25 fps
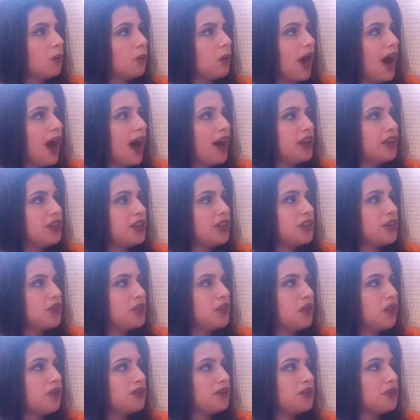How do
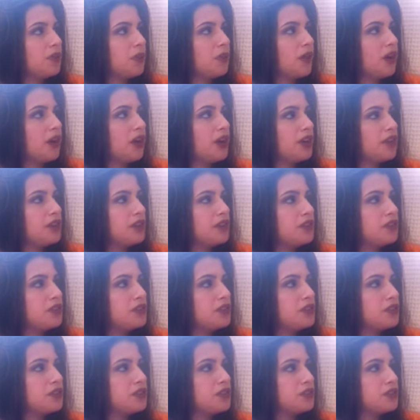you afford
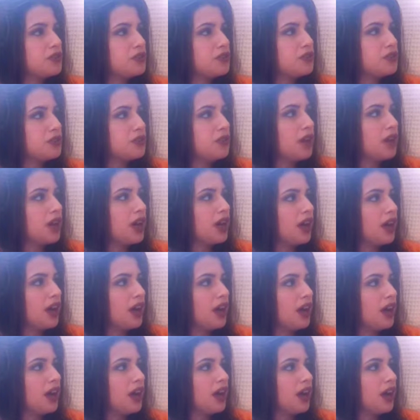
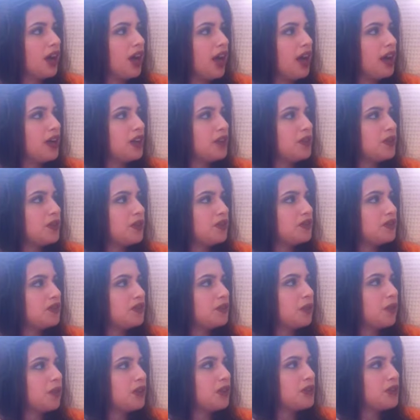
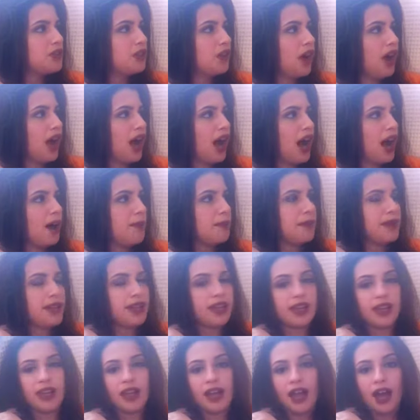your
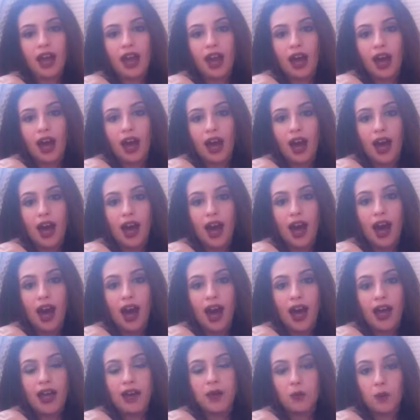hobby?
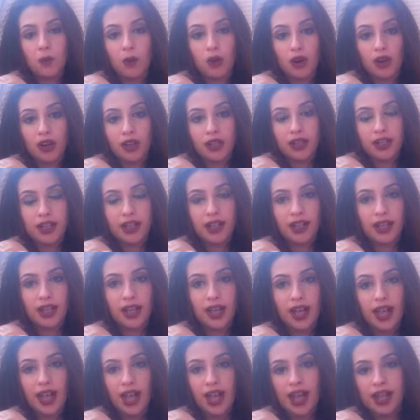I work
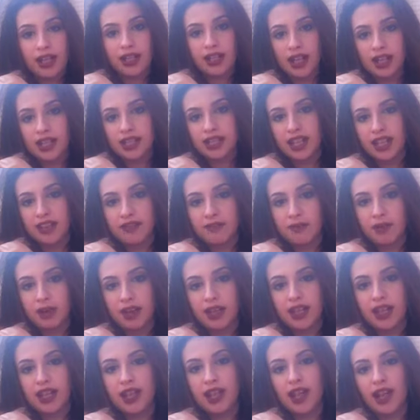and I save
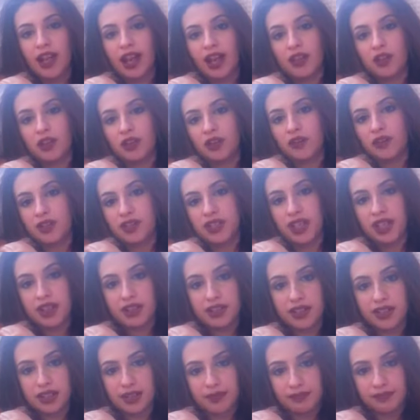money and I look for
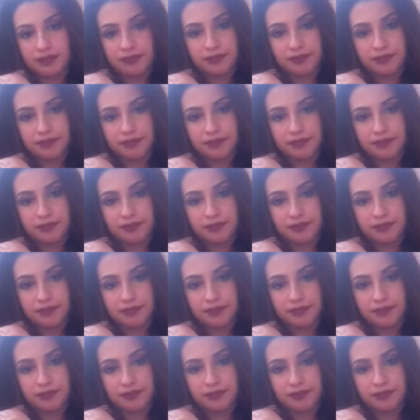sales.